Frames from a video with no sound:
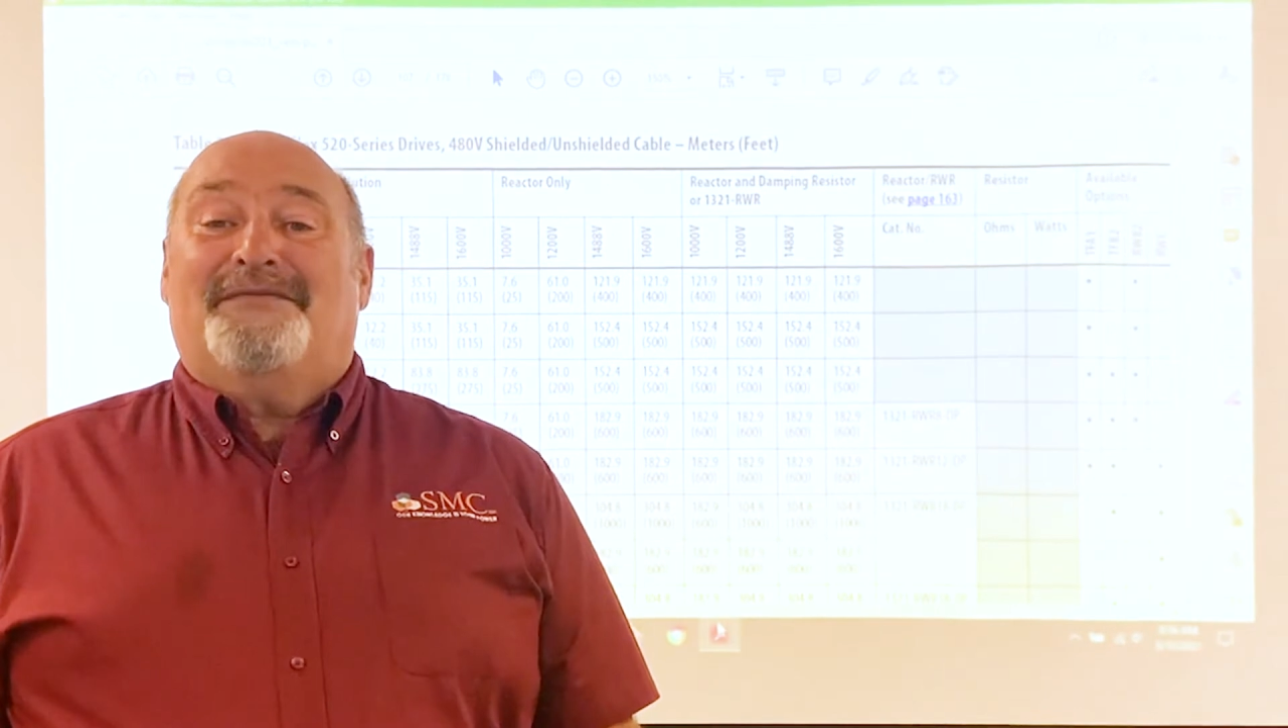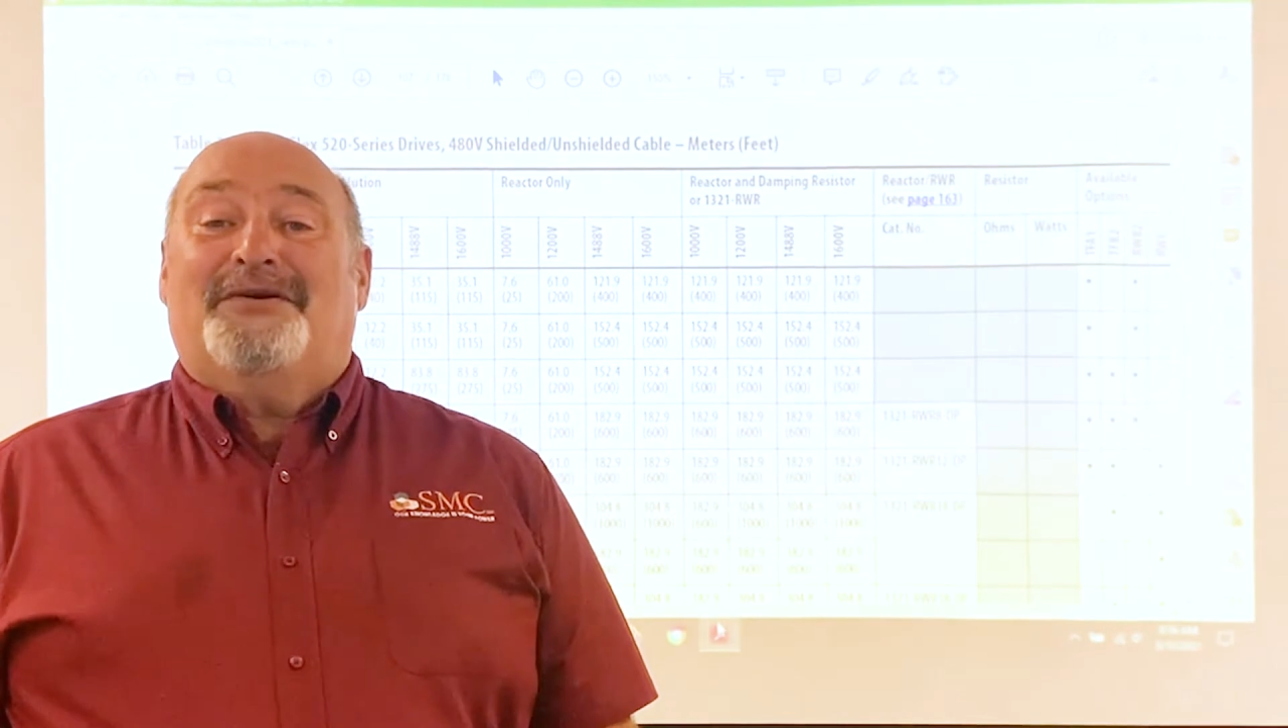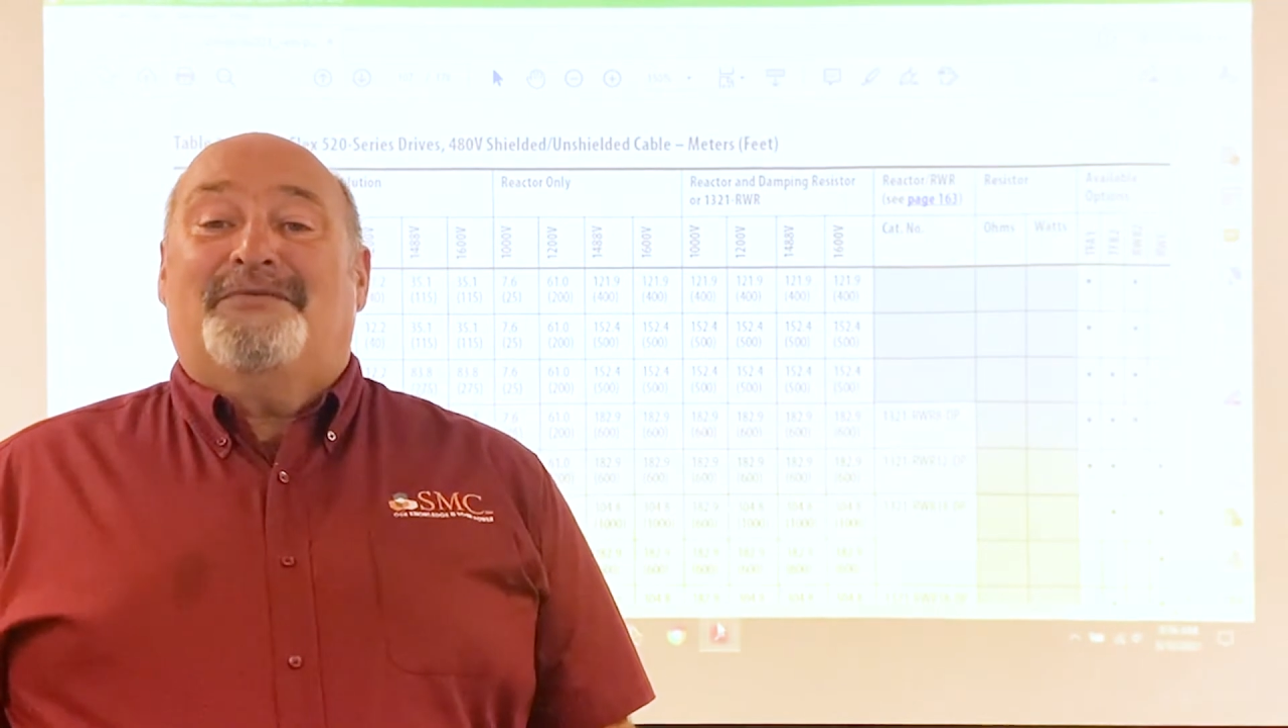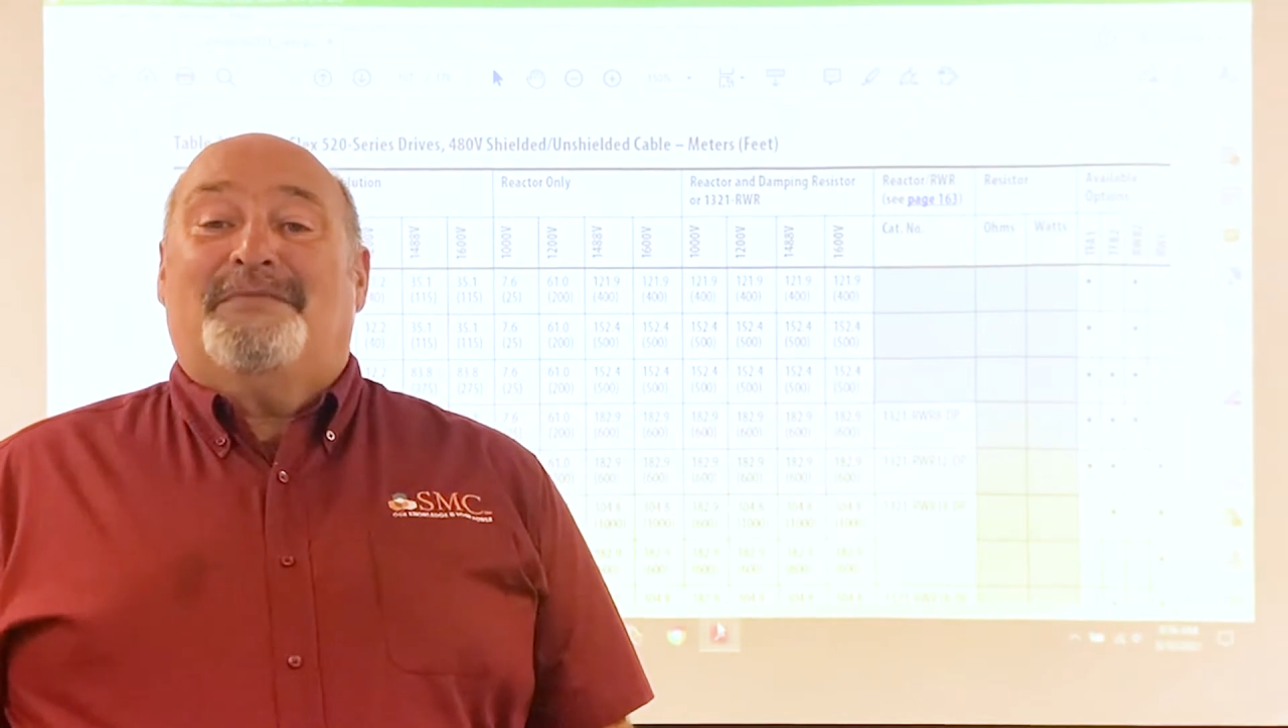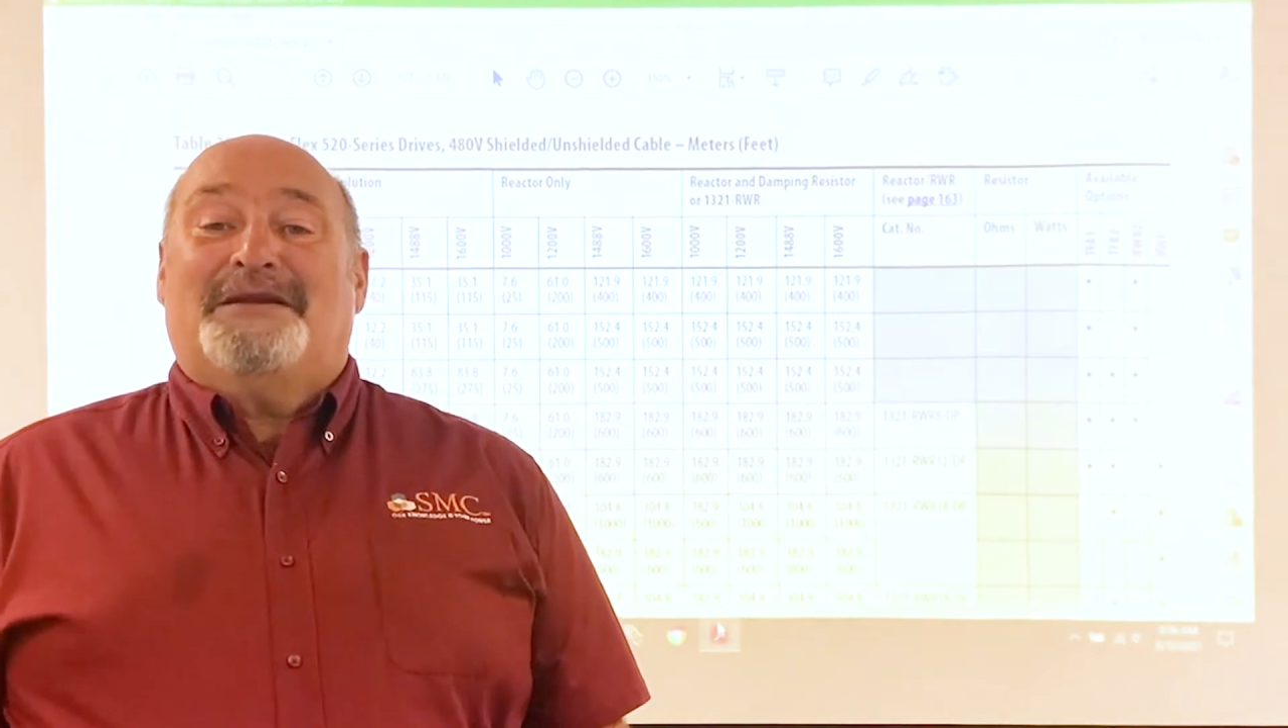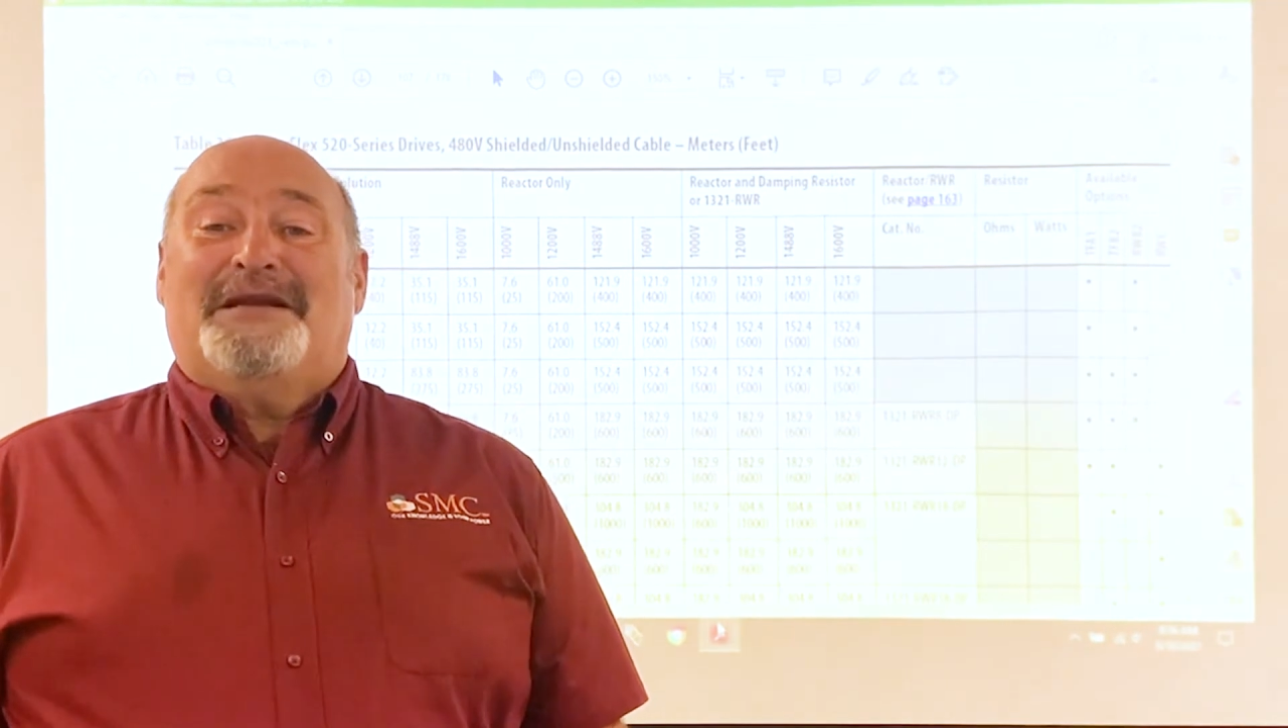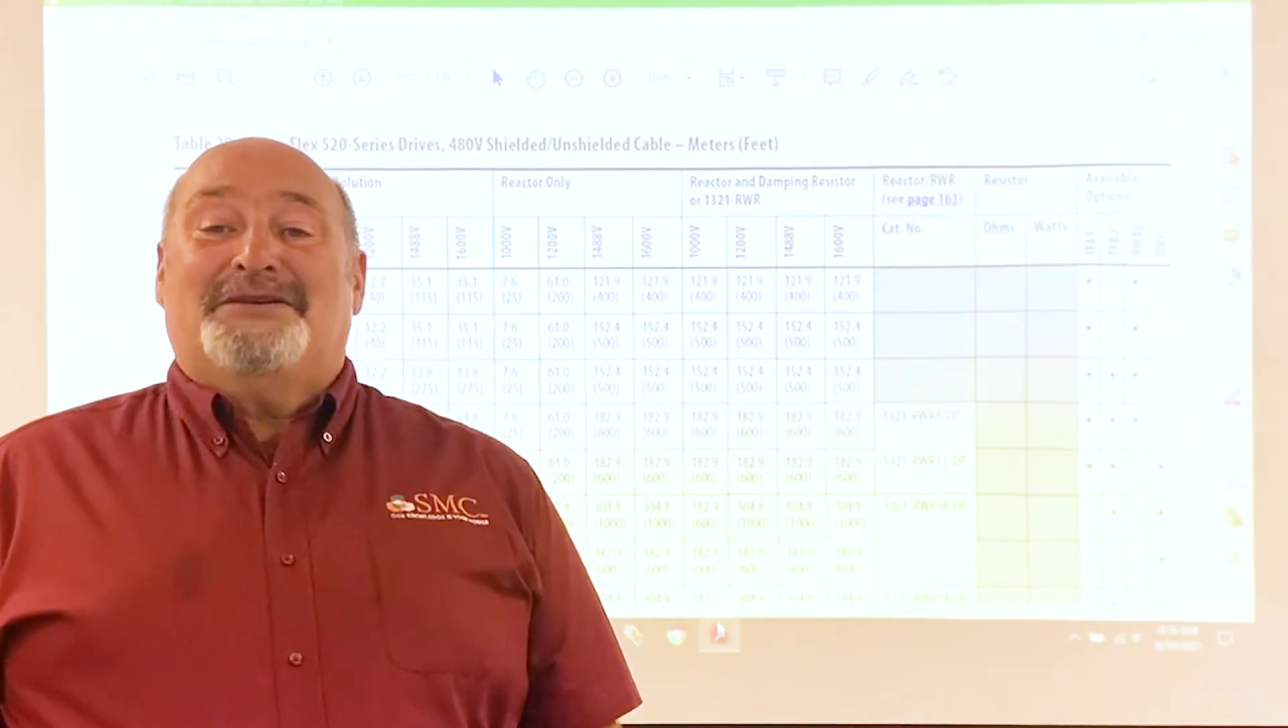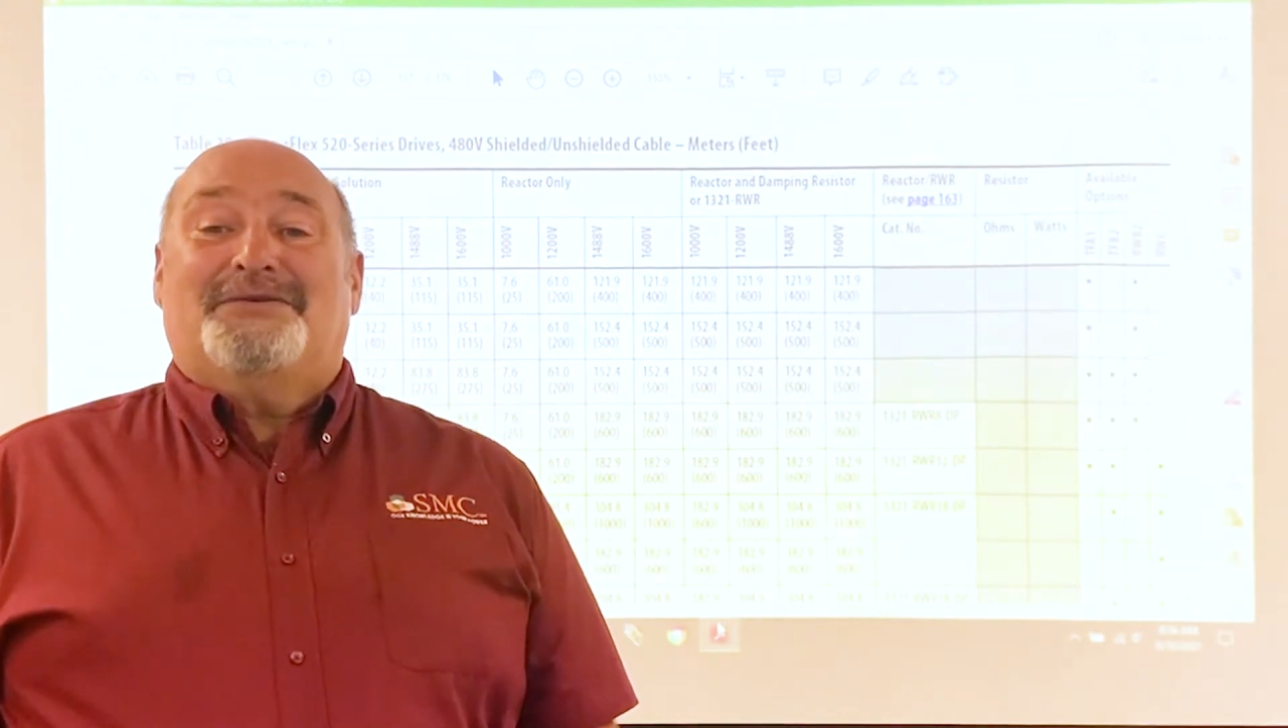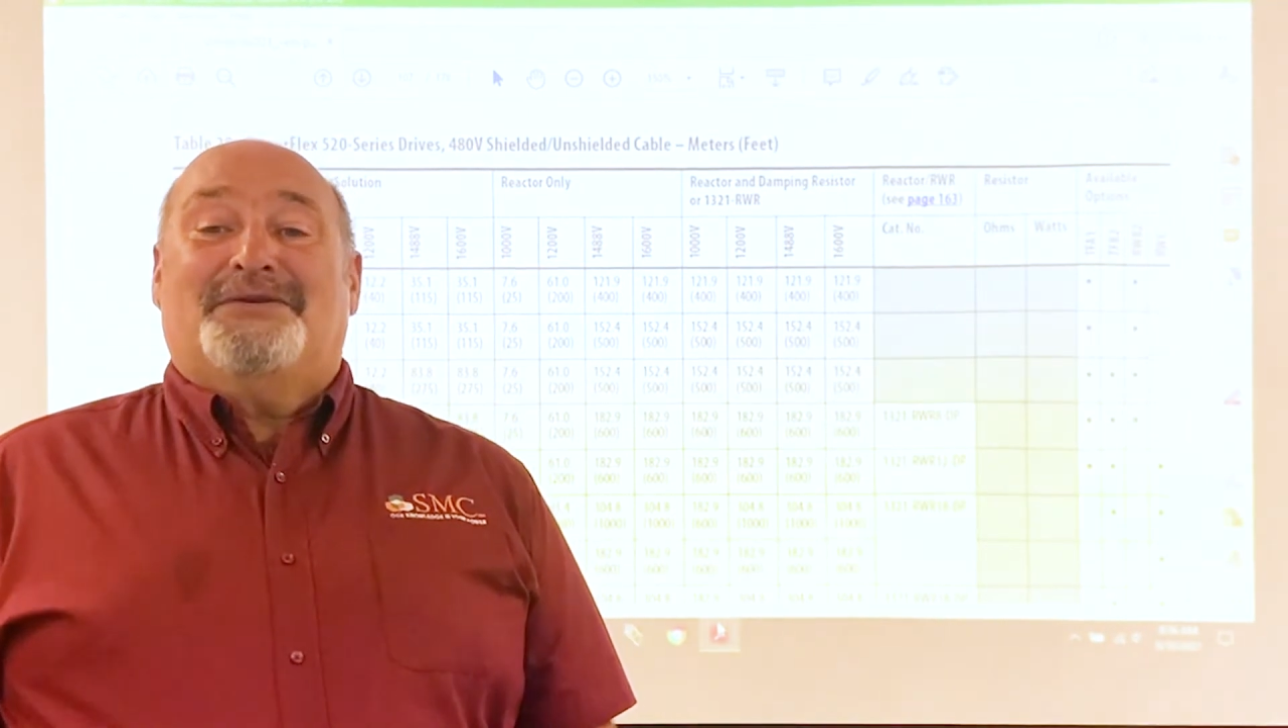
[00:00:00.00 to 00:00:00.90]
there is potential